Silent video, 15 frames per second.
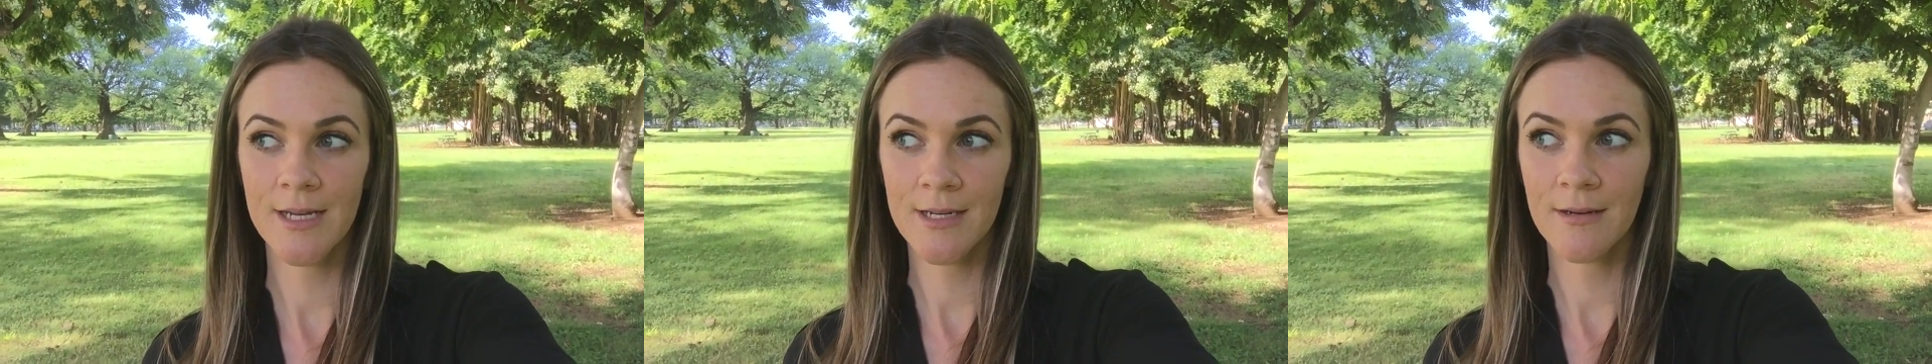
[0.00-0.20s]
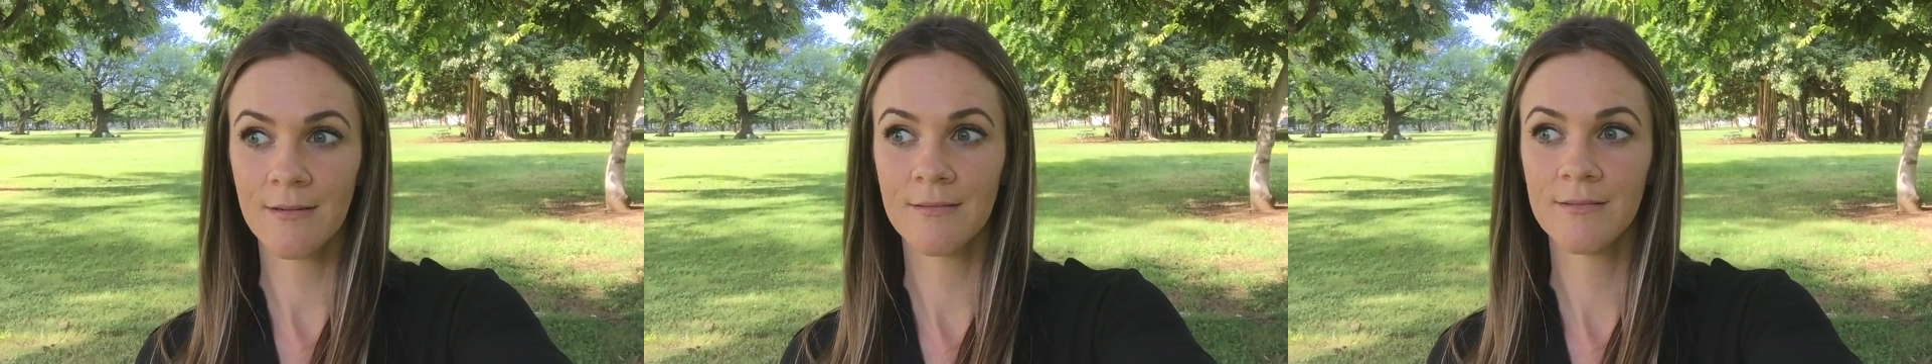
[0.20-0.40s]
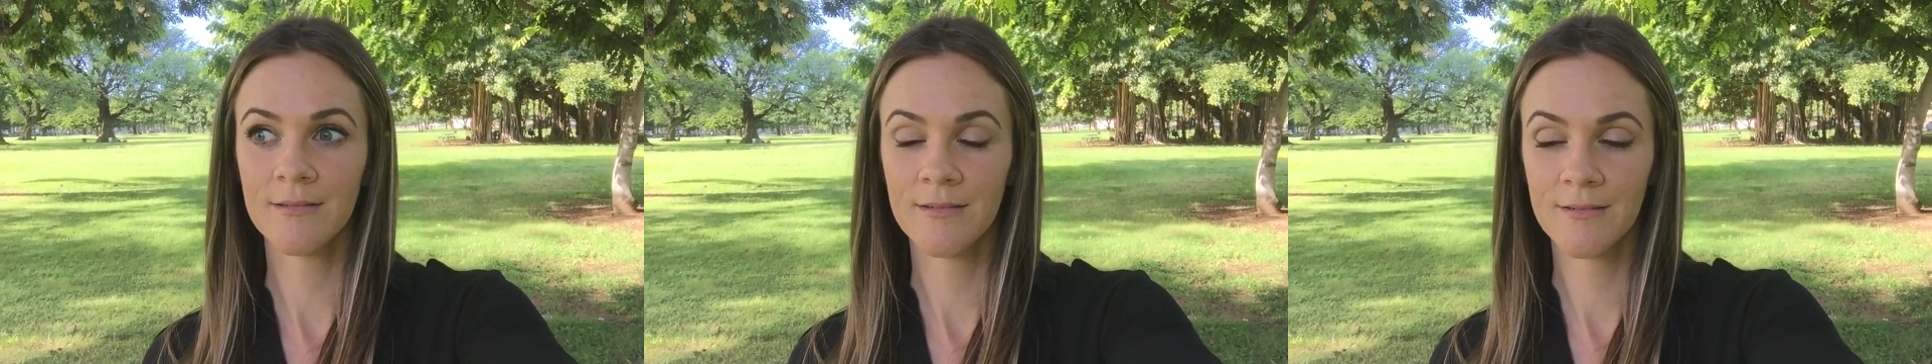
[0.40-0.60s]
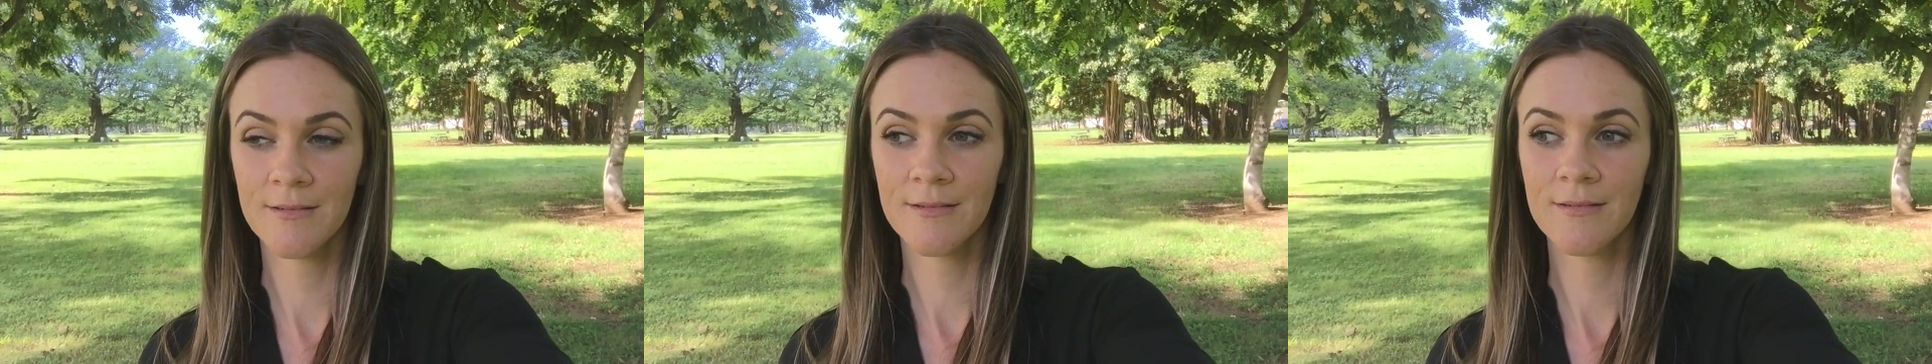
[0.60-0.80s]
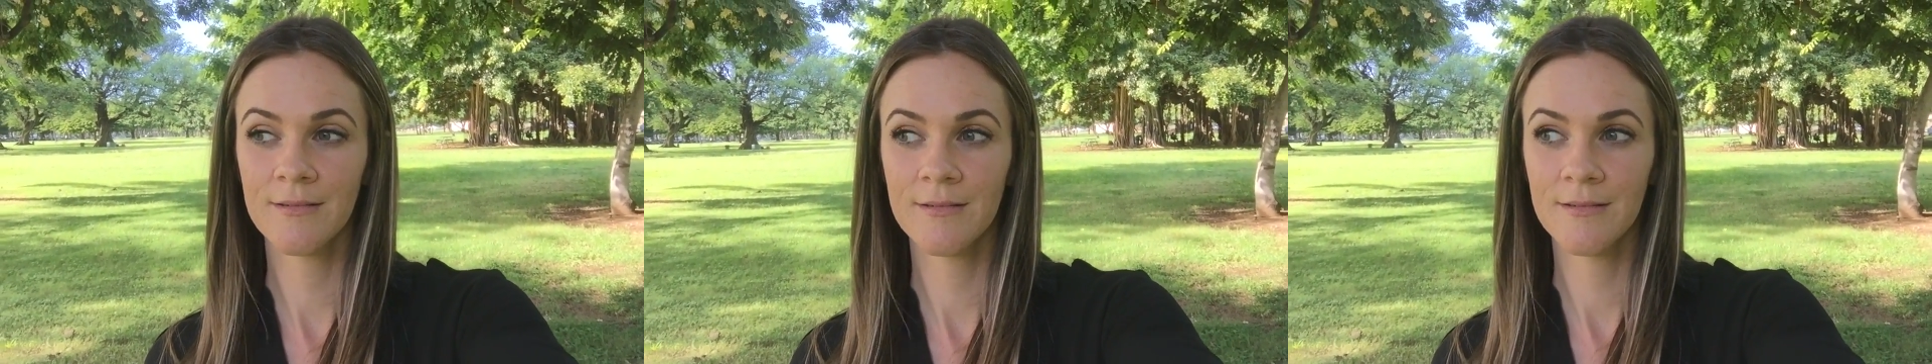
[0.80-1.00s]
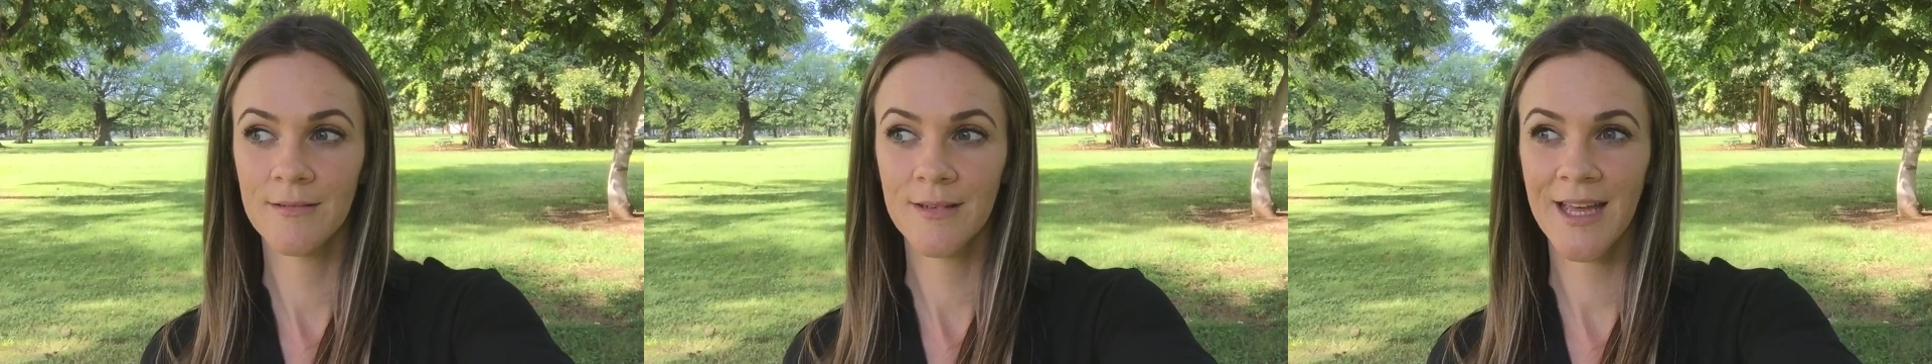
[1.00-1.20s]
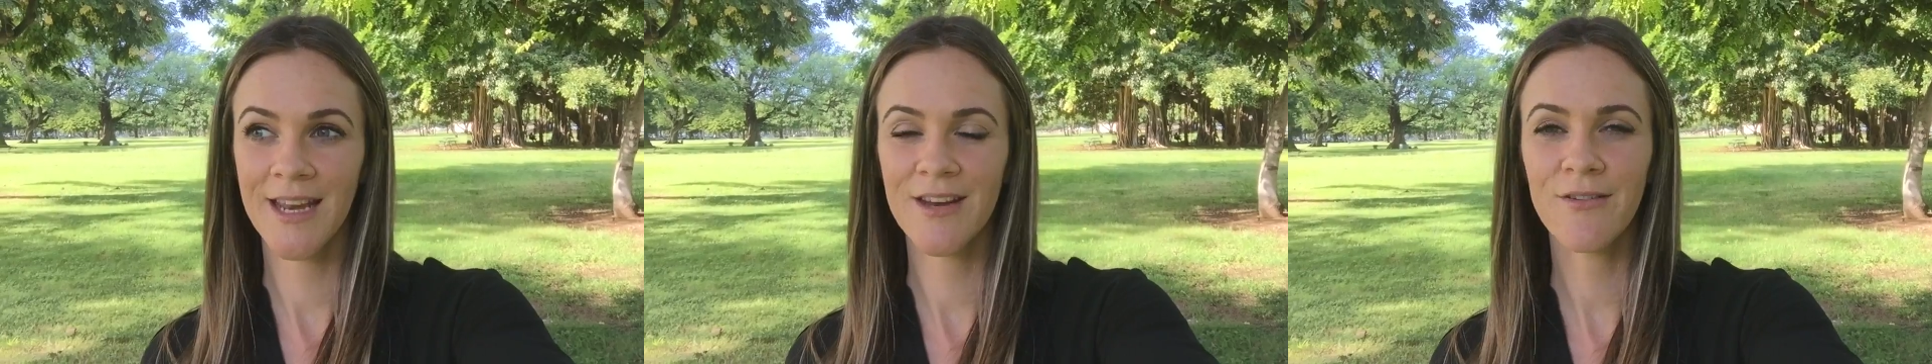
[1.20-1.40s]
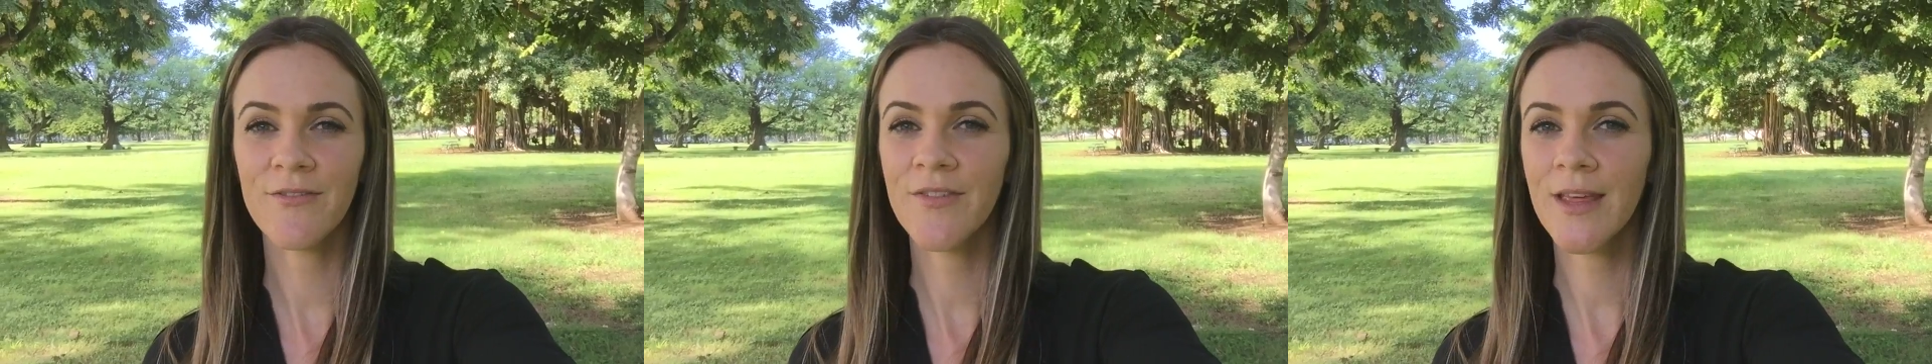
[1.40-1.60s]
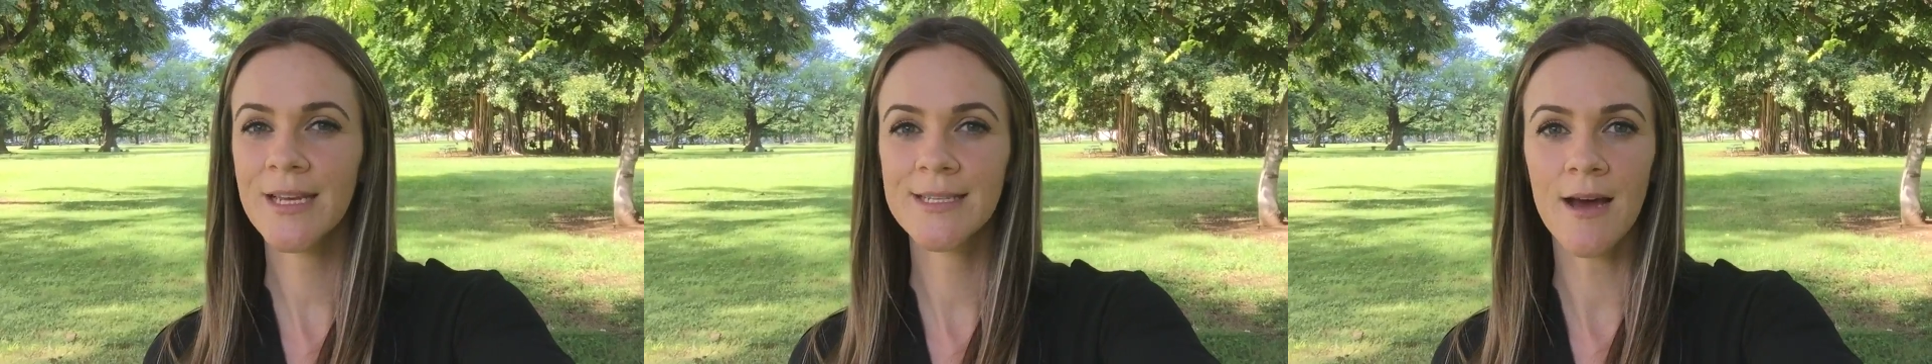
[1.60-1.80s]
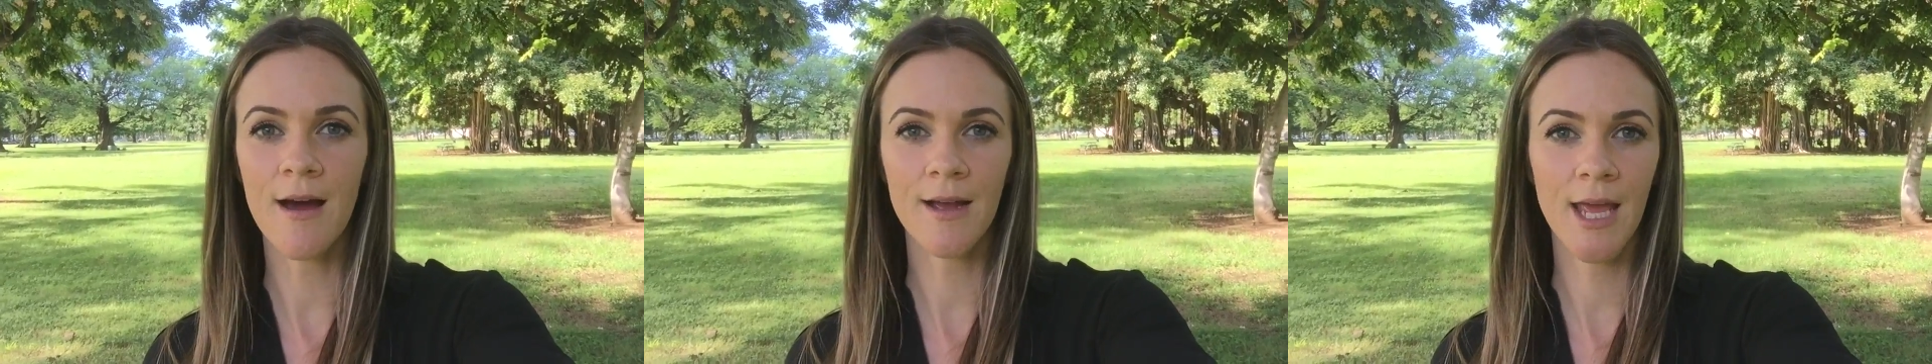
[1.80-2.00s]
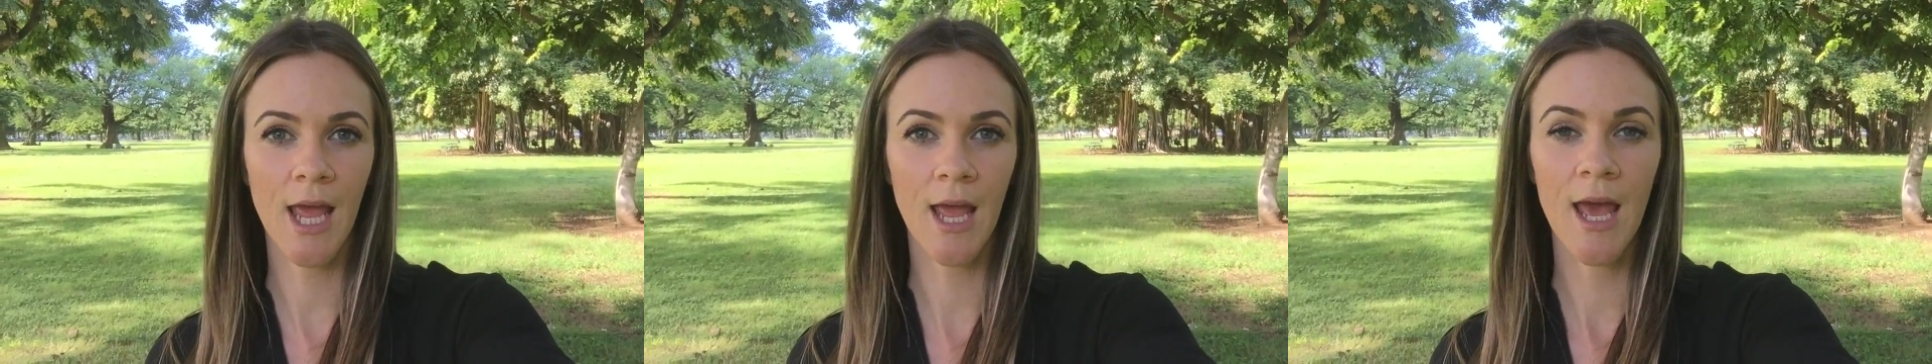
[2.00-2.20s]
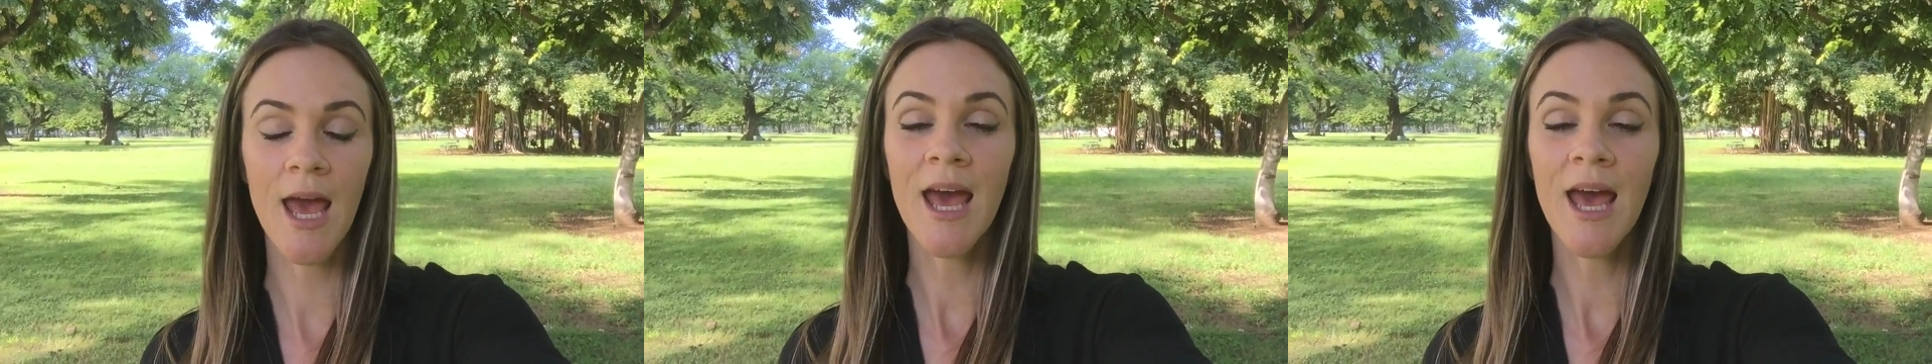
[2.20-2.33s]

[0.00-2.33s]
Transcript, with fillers: do, and I don't feel like talking.